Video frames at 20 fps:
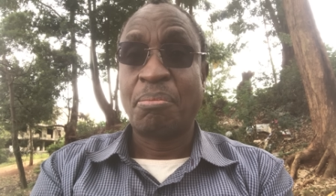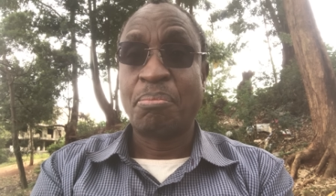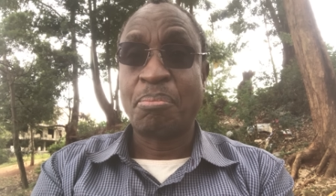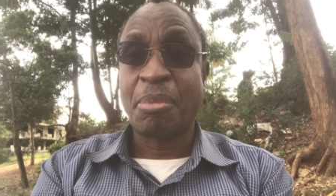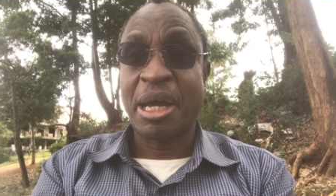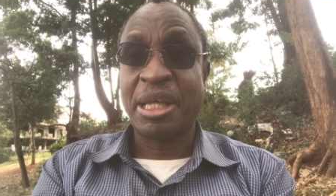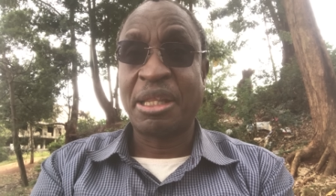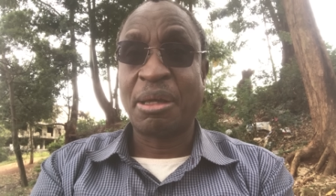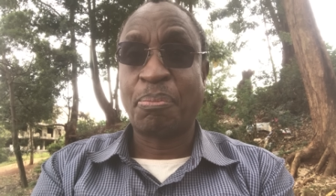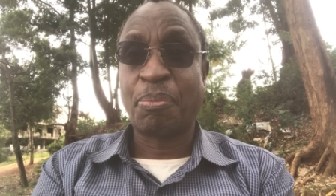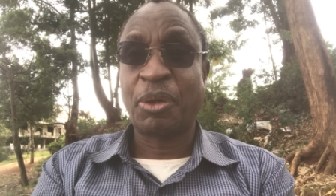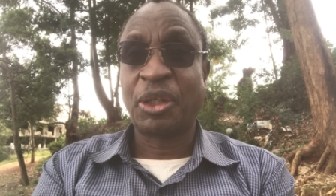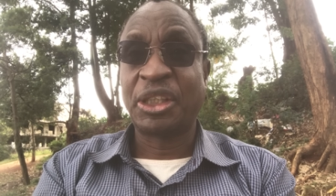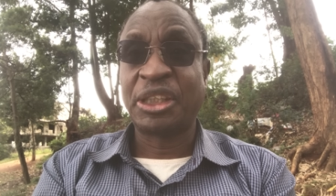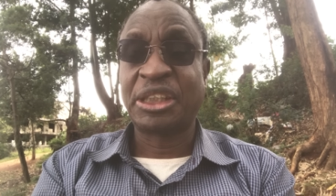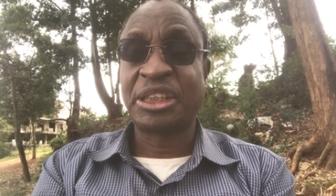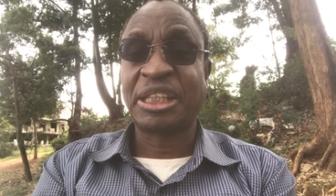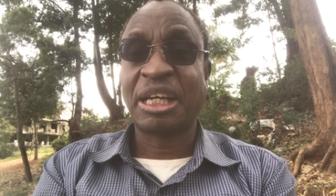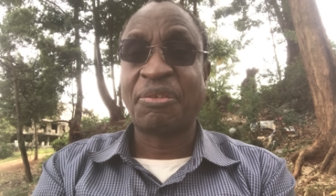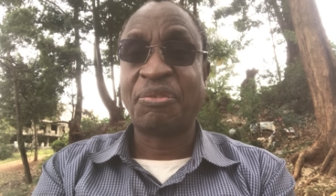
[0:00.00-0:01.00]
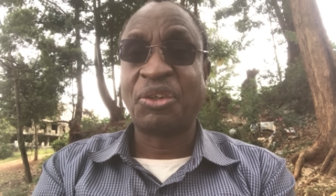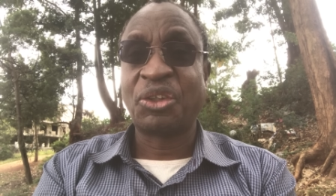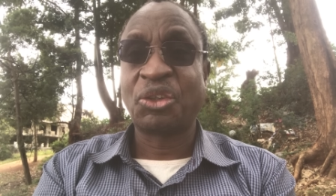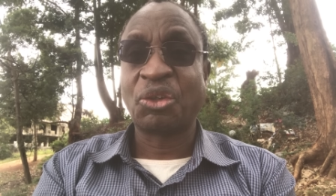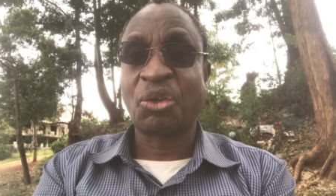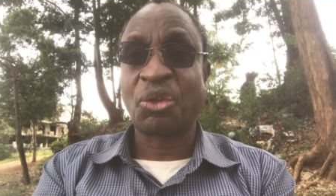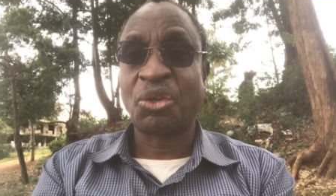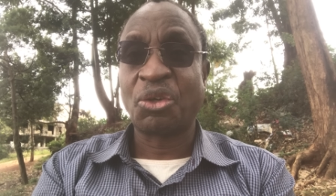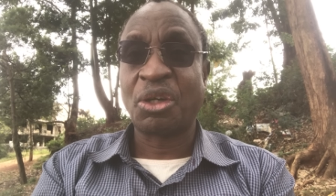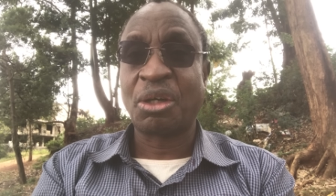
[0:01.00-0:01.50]
by the police service
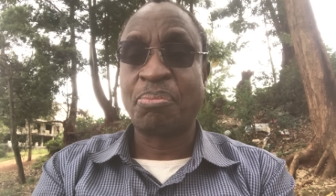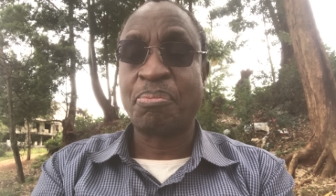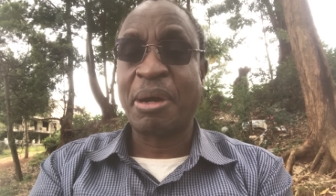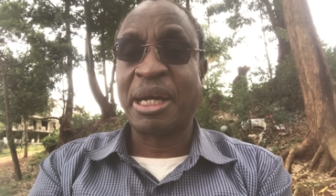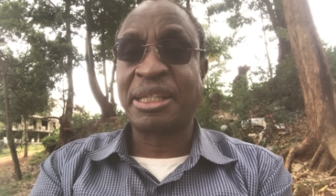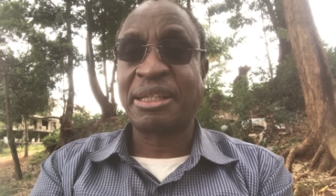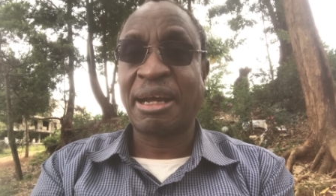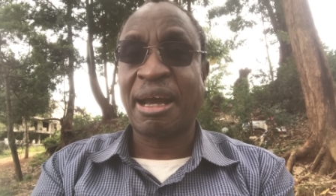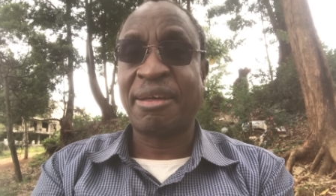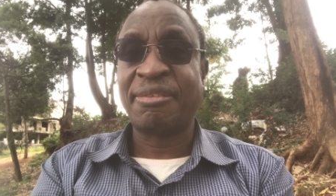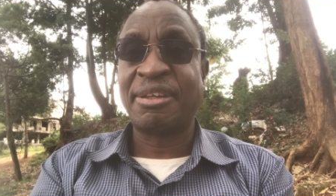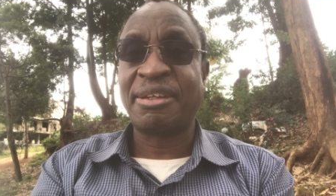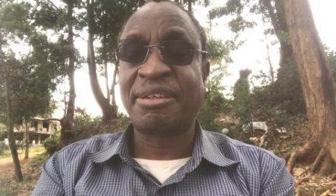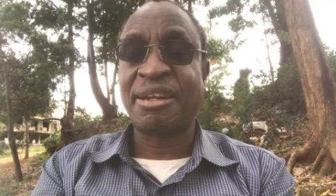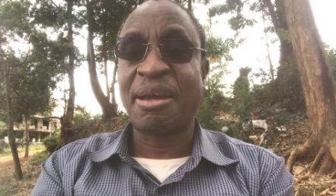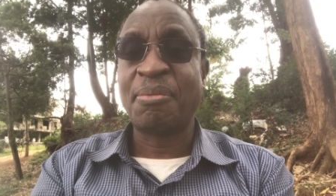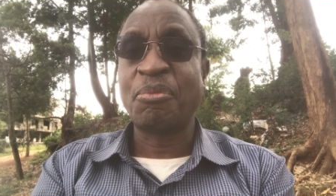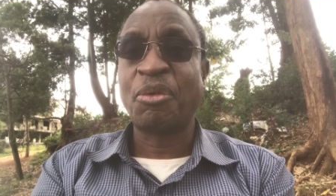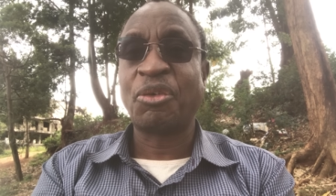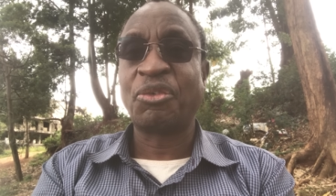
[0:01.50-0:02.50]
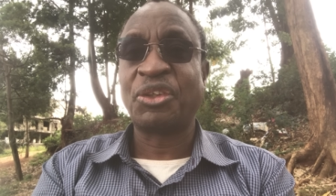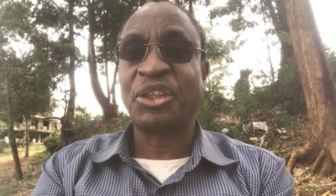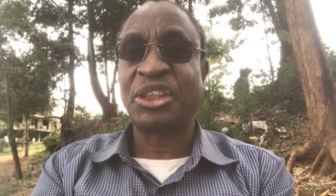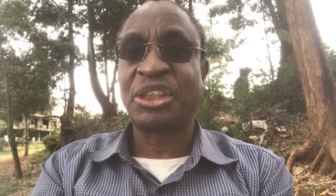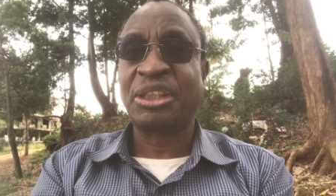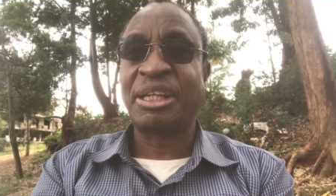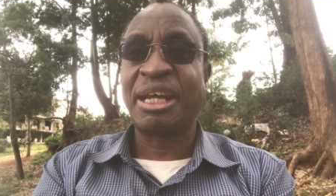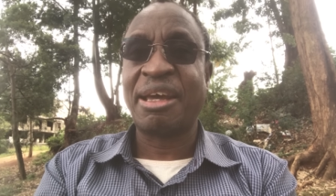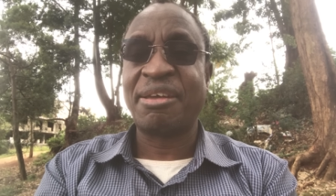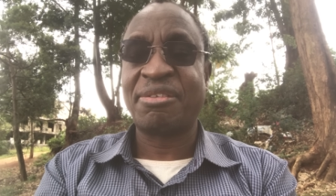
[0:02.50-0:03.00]
or not. But at the time of
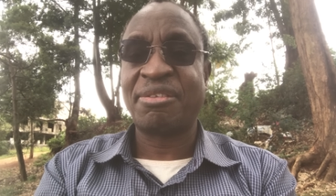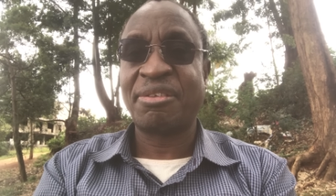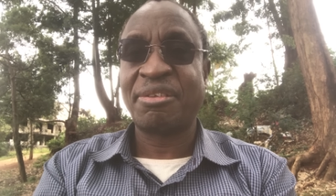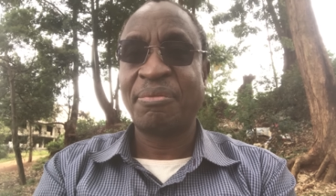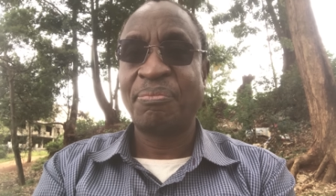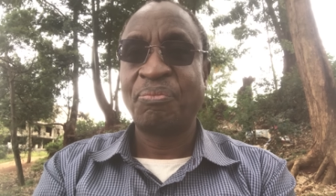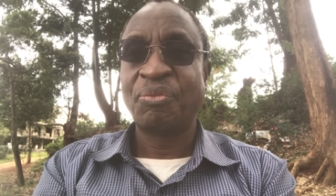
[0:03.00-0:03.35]
his death,